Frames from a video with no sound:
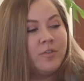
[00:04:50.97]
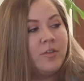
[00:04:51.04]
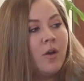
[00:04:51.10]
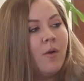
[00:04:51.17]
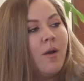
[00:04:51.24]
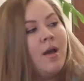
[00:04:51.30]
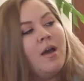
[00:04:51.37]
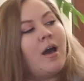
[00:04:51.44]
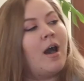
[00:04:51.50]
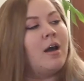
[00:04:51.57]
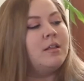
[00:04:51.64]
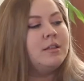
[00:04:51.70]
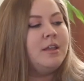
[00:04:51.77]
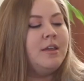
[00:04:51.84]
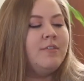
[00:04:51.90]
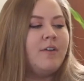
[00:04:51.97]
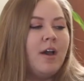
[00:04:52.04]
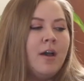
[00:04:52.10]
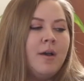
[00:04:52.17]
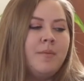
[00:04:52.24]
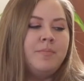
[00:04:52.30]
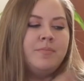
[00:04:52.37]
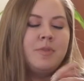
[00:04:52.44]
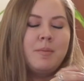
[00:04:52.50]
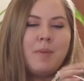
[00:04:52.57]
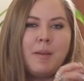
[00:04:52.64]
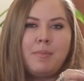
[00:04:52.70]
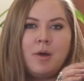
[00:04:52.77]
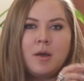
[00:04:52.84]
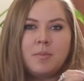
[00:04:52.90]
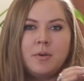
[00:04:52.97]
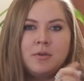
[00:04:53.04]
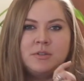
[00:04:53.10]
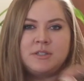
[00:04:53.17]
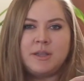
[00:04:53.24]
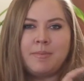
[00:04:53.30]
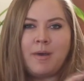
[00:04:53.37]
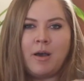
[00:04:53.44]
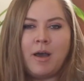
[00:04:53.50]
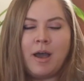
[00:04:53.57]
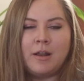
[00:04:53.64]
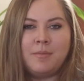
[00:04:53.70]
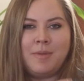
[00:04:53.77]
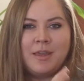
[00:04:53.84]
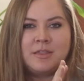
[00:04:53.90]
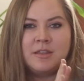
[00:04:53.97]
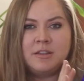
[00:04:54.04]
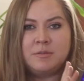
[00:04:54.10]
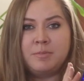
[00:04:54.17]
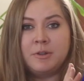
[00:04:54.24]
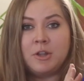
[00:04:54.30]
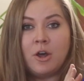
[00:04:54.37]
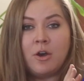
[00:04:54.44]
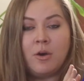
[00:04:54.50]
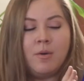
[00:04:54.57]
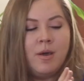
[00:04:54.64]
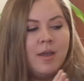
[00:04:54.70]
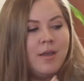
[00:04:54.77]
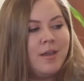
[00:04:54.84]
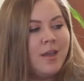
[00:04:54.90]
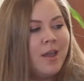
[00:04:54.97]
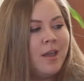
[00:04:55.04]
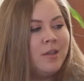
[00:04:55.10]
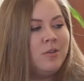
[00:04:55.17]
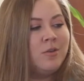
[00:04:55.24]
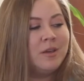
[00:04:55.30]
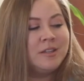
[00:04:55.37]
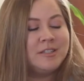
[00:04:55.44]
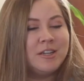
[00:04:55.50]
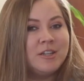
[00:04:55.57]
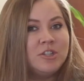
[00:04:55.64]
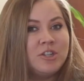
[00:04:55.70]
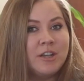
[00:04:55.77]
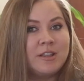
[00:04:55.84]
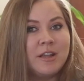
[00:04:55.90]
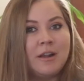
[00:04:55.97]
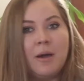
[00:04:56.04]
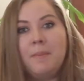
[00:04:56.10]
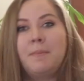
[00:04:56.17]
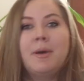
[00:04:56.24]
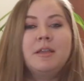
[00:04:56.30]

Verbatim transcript: So I'll leave um, my blog post about how to make this below, and you guys can check that out.